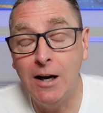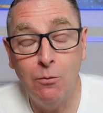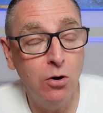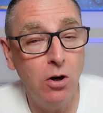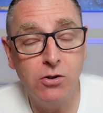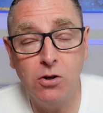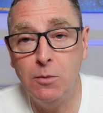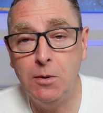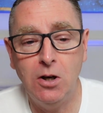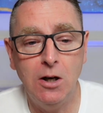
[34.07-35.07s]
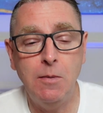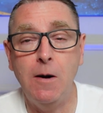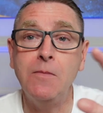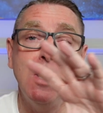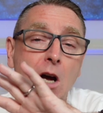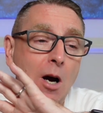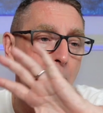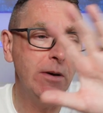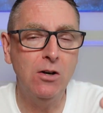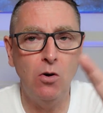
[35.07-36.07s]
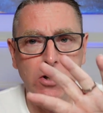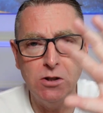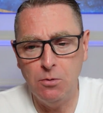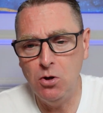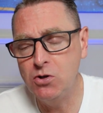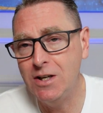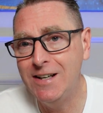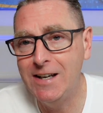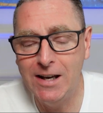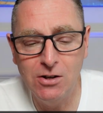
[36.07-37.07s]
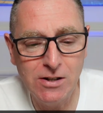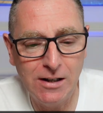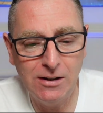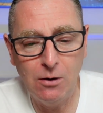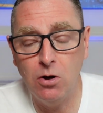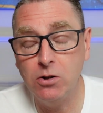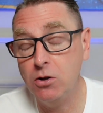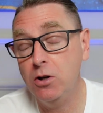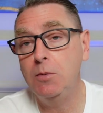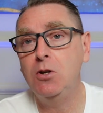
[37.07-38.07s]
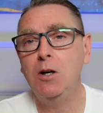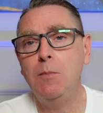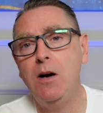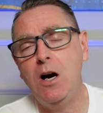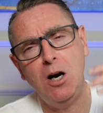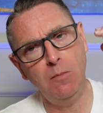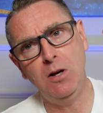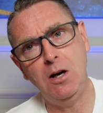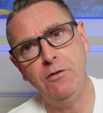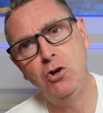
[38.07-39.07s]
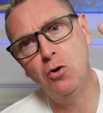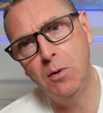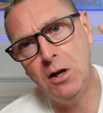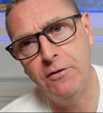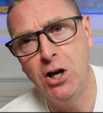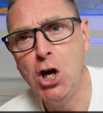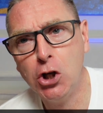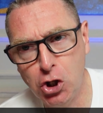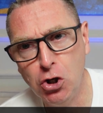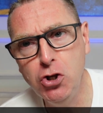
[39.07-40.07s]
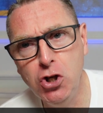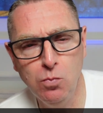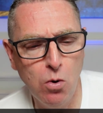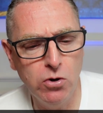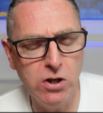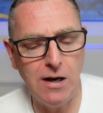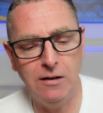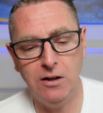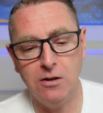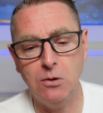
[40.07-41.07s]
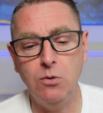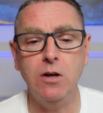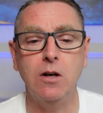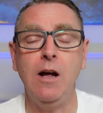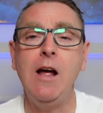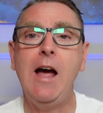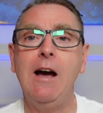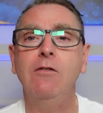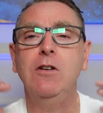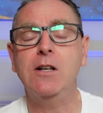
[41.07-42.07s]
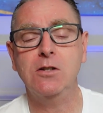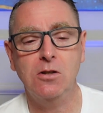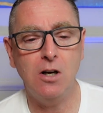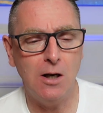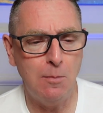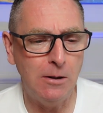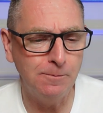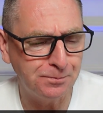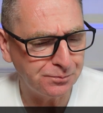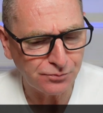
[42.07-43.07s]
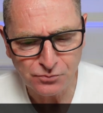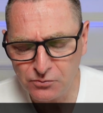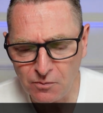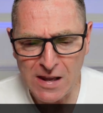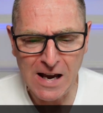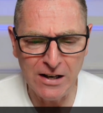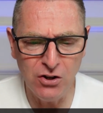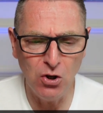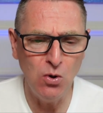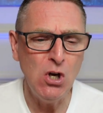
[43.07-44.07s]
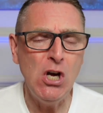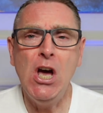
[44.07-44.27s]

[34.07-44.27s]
We're also going to be talking about Bitcoin, some huge indicators out there. We're also going to be talking about our beloved, your beloved, Doji Woji out there. So we're going to have lots to talk about. And, you know,